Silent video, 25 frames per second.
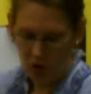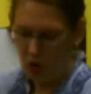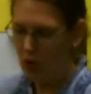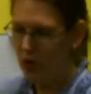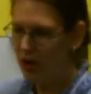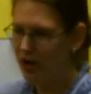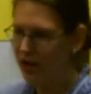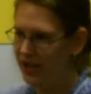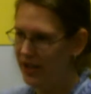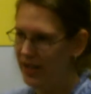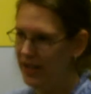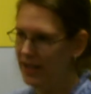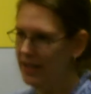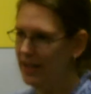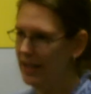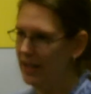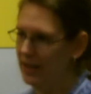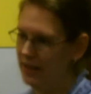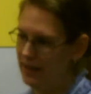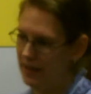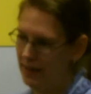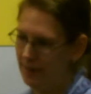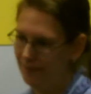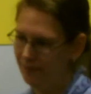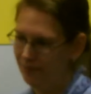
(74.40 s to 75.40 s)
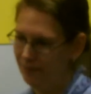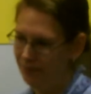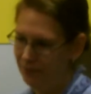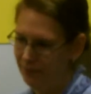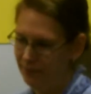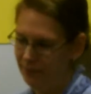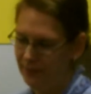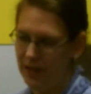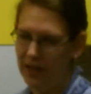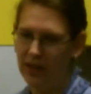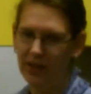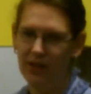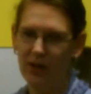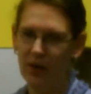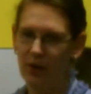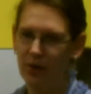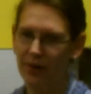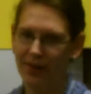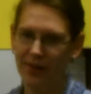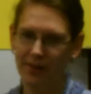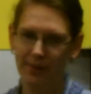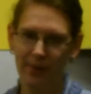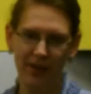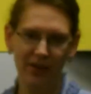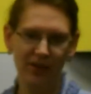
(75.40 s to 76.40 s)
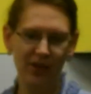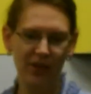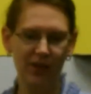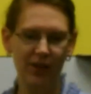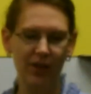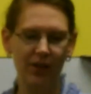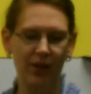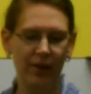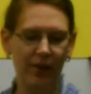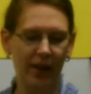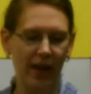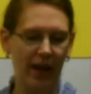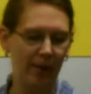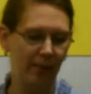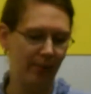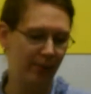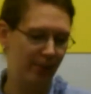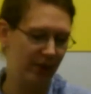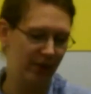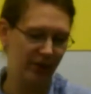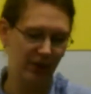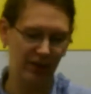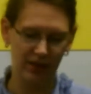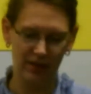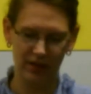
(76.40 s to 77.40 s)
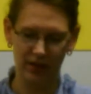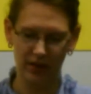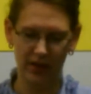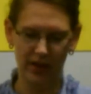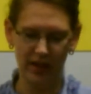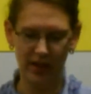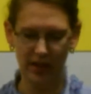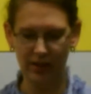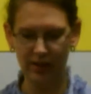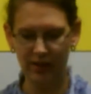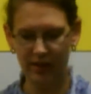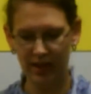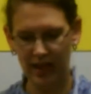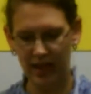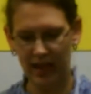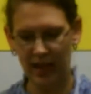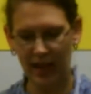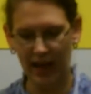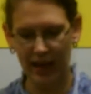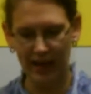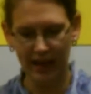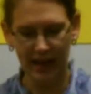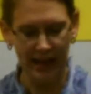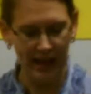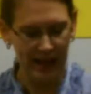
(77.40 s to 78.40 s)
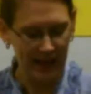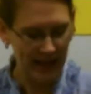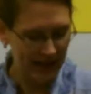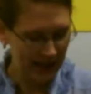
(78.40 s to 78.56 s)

coordinate system. I don't expect you to know that, but just so that you see that